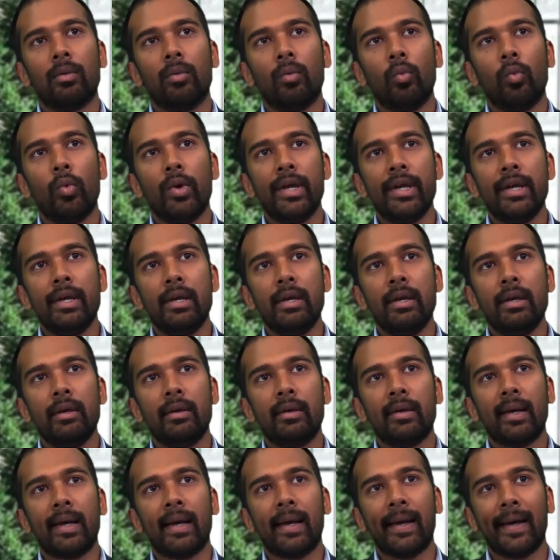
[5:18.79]
we
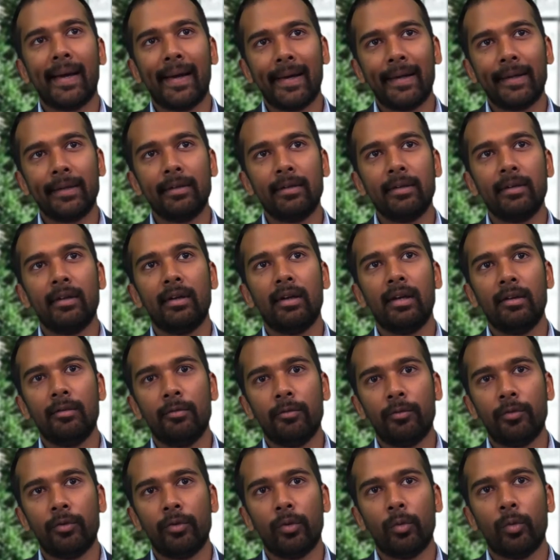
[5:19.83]
can
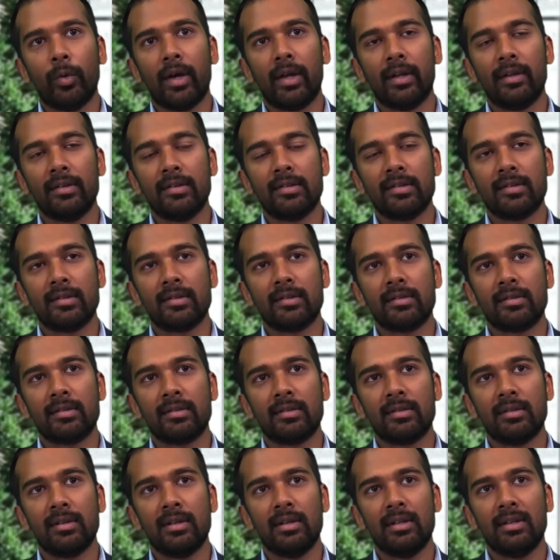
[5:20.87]
influence
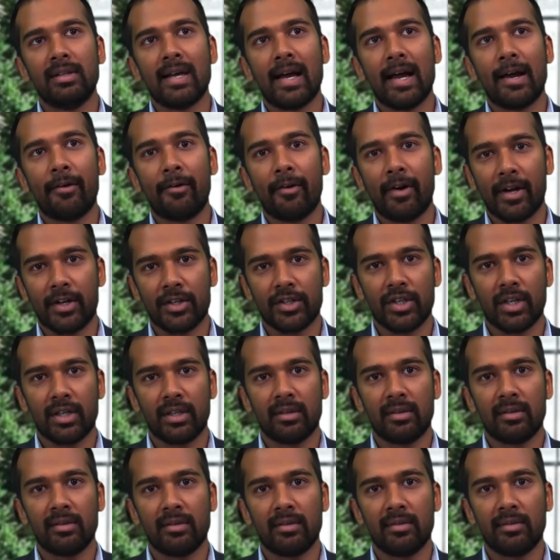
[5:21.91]
the
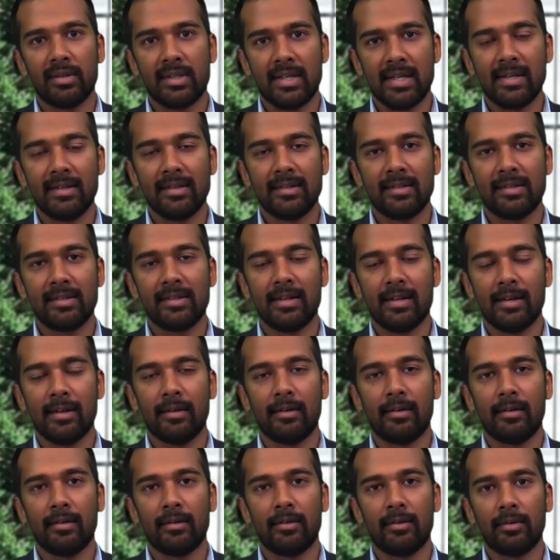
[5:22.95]
direction things
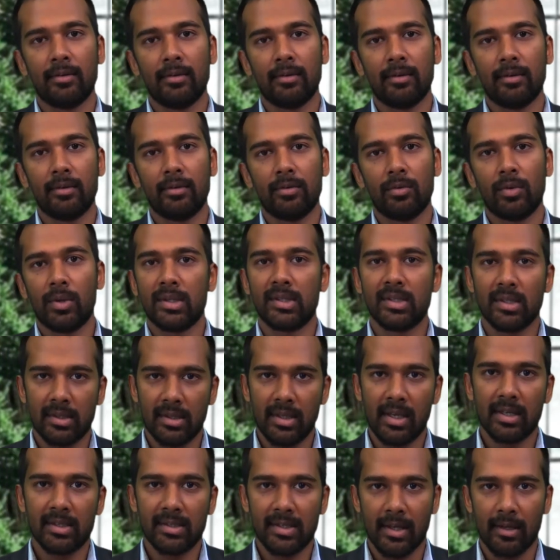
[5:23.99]
take to a
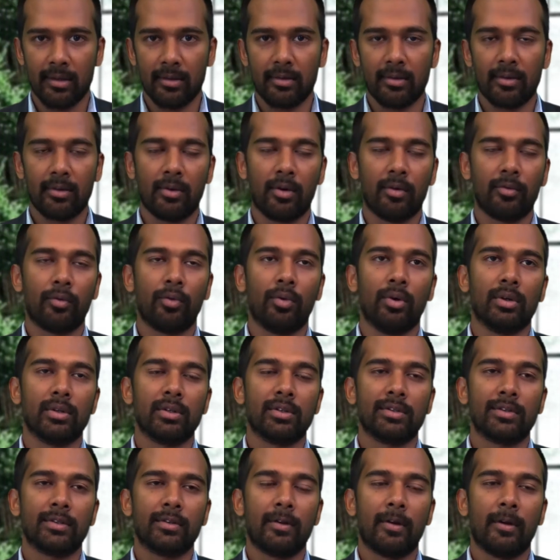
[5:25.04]
certain extent, of
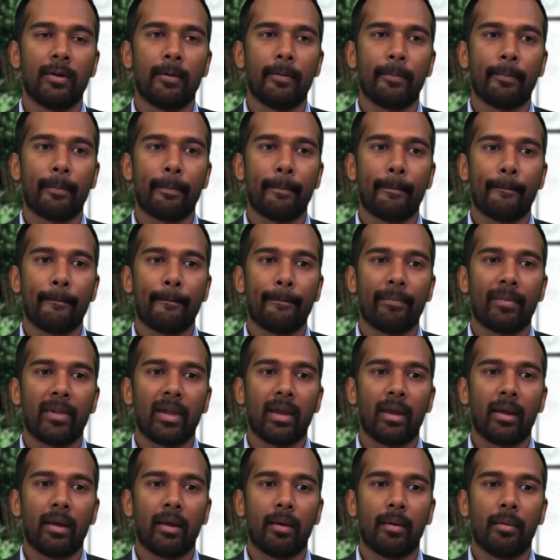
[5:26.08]
course
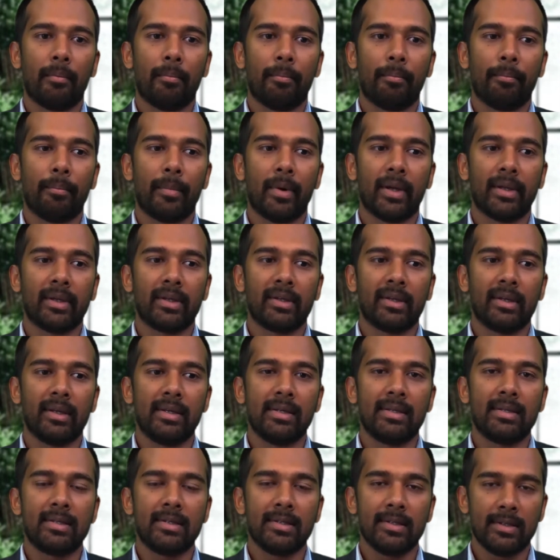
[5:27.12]
but
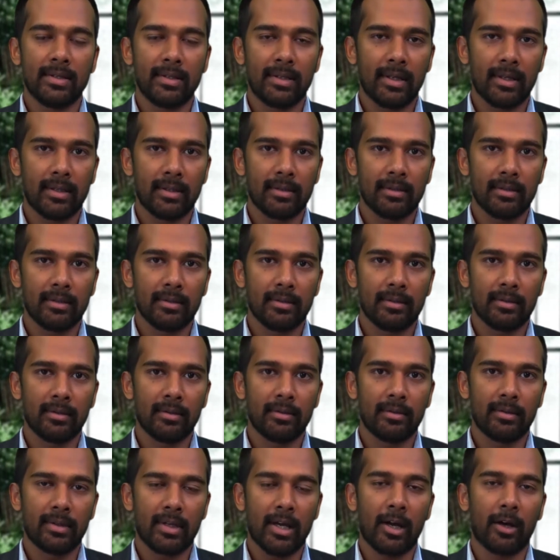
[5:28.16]
eternal
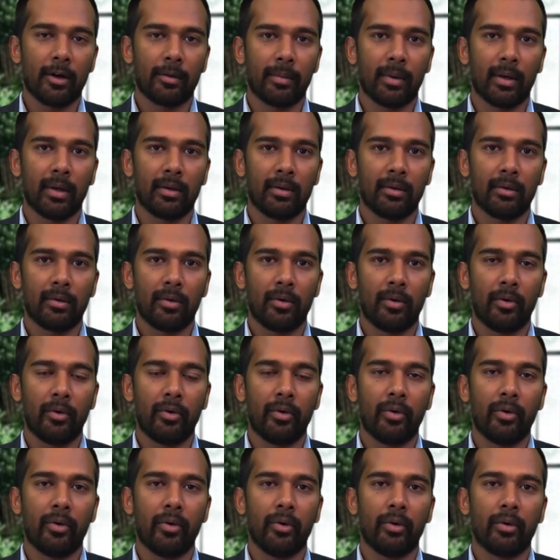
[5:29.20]
Dharma
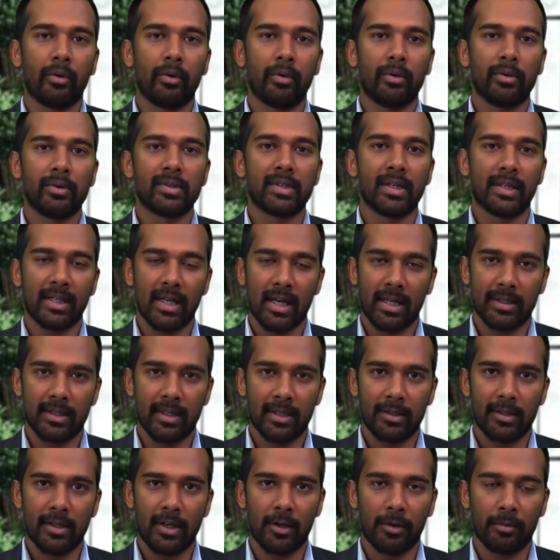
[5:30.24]
or
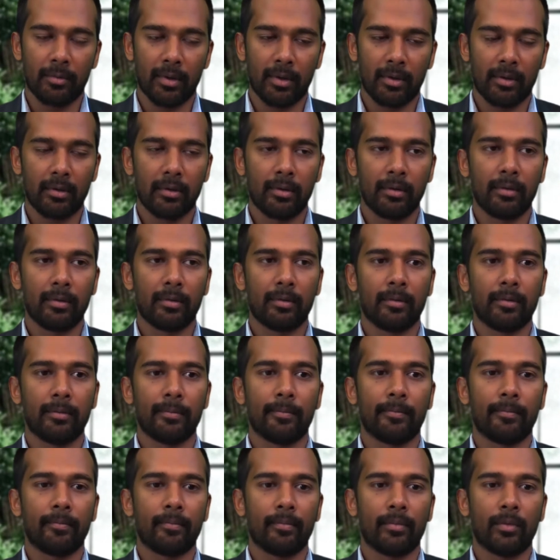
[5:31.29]
Sanatana Dharma
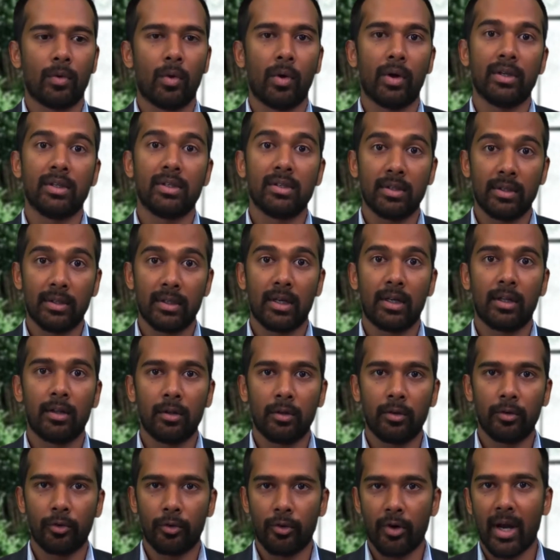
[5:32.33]
or eternal
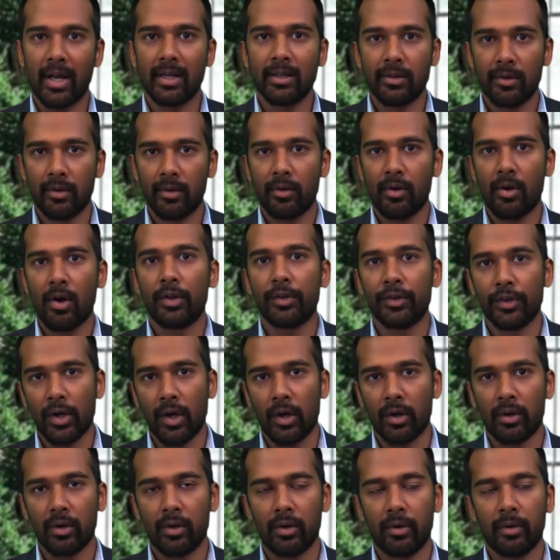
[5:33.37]
right
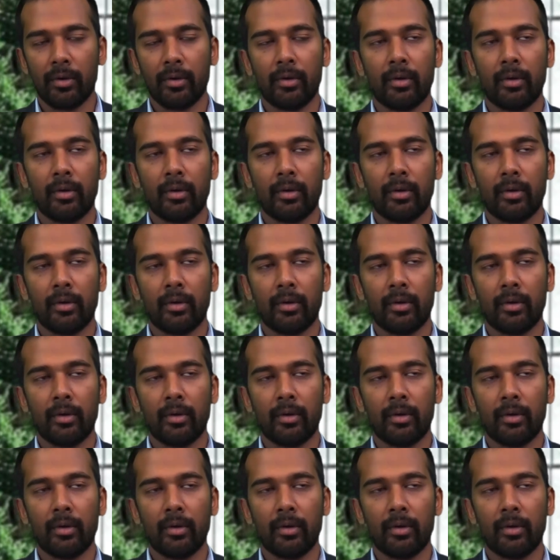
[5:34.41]
conduct